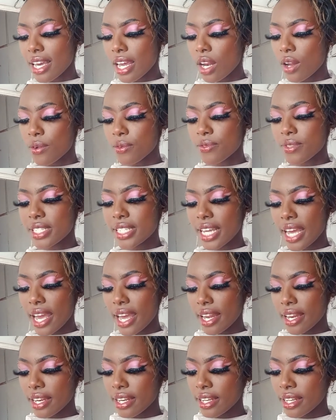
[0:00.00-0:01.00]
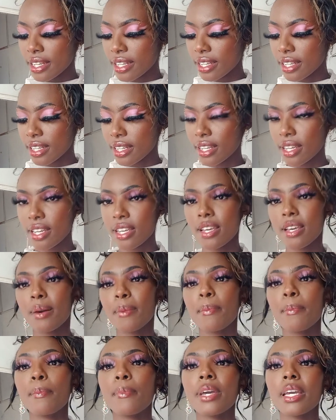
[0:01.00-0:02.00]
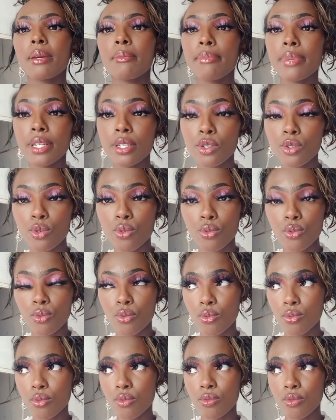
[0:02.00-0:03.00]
of 10, maybe two,